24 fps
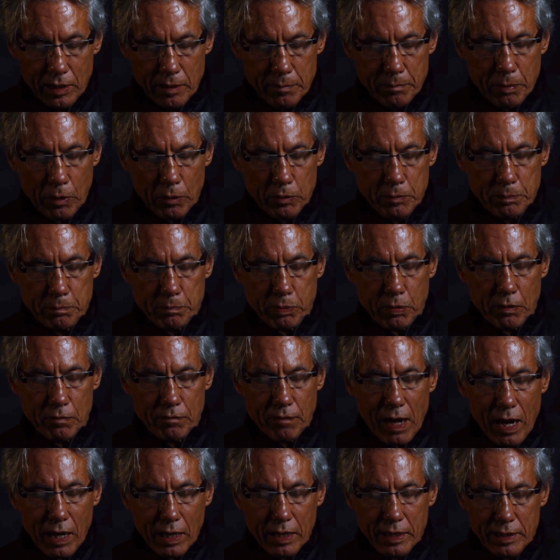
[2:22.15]
both
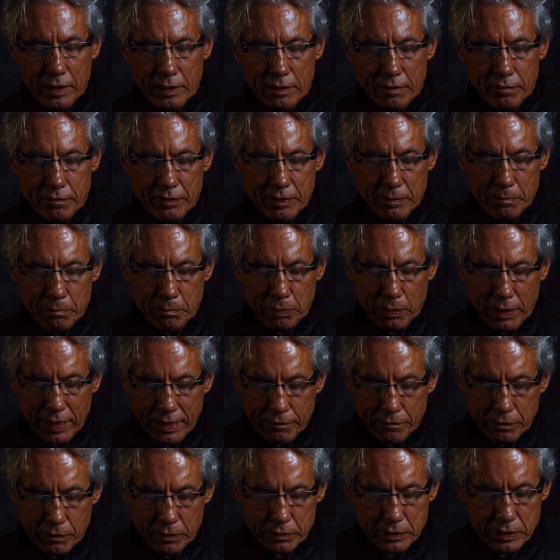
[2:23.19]
provocative and
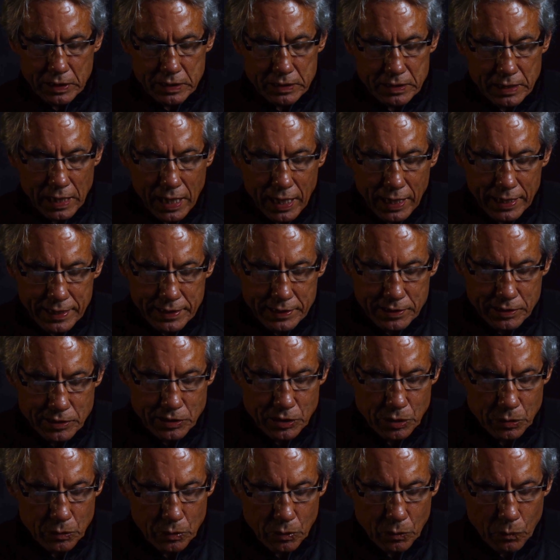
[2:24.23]
playful, designed
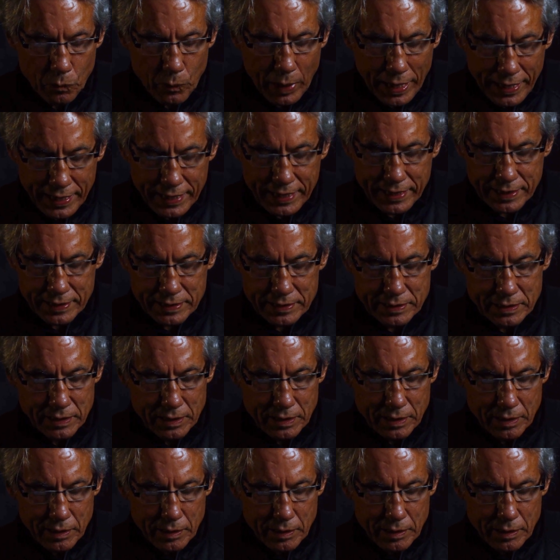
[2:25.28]
to awaken